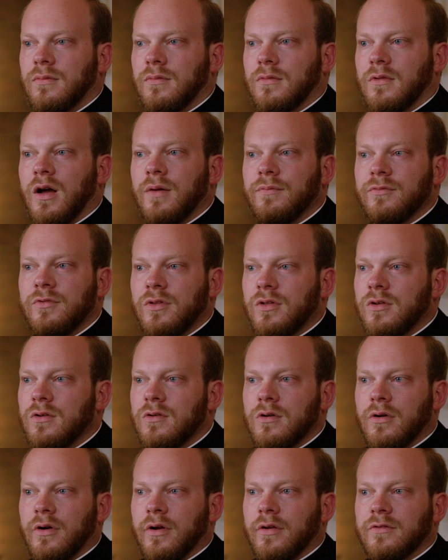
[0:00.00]
Come to the
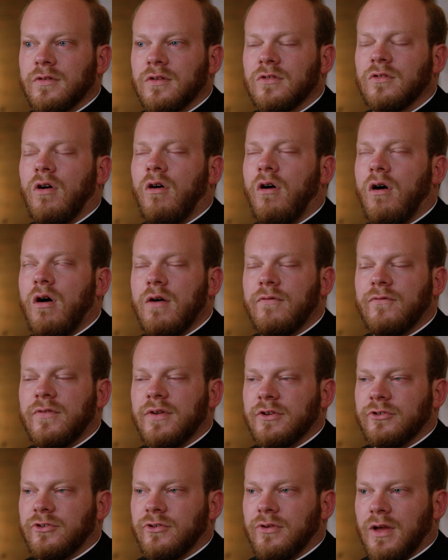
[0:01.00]
Eucharist as
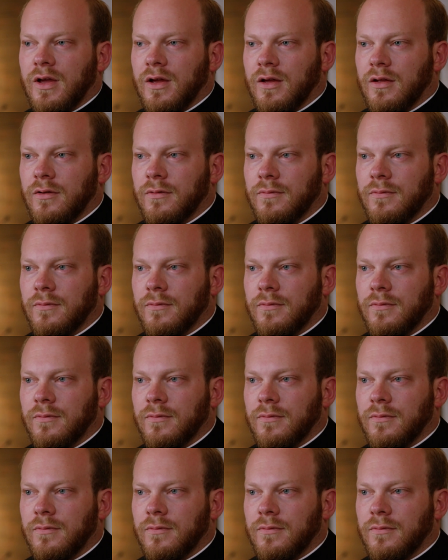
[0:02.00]
often as you can.